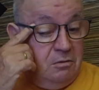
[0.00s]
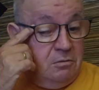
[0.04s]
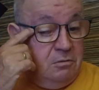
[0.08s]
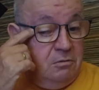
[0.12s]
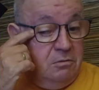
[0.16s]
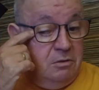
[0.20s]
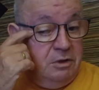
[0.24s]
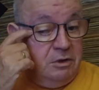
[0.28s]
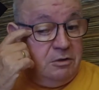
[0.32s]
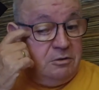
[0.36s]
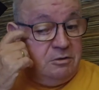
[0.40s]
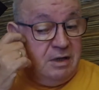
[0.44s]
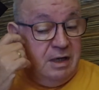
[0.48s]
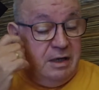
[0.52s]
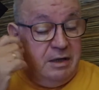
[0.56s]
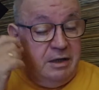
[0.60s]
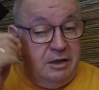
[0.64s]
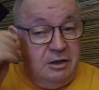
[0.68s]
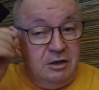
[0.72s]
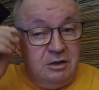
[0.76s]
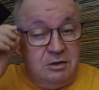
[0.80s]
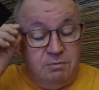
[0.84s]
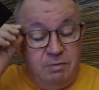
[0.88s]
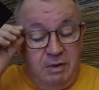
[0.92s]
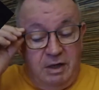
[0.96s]
going to try to
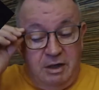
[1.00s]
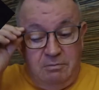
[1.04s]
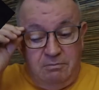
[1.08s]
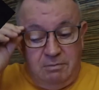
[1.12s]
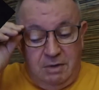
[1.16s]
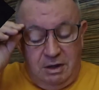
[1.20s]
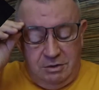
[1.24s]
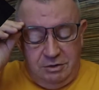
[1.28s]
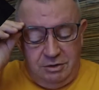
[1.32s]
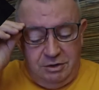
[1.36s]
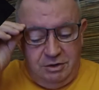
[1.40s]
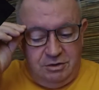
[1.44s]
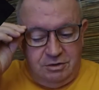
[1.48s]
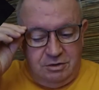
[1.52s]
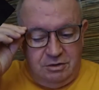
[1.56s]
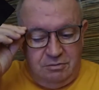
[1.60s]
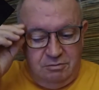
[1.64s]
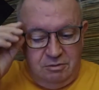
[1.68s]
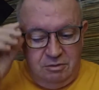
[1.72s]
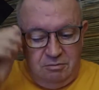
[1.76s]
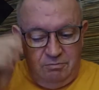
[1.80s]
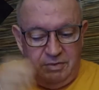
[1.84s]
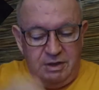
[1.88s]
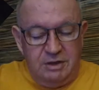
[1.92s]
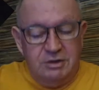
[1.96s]
explain my
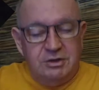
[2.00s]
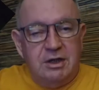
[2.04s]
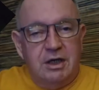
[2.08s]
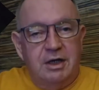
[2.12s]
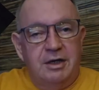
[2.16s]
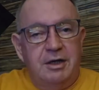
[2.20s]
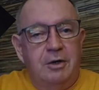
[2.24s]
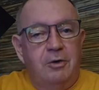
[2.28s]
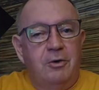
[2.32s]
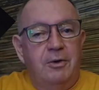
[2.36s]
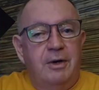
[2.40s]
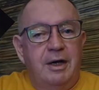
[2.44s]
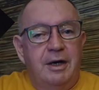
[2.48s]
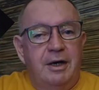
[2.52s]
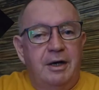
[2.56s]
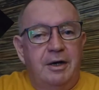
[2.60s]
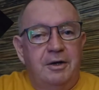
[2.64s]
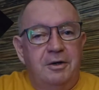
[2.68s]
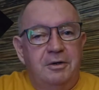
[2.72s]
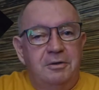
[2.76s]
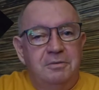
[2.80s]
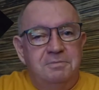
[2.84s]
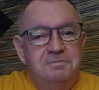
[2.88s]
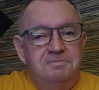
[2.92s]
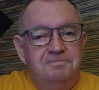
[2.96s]
system the best I know
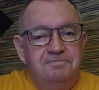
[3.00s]
how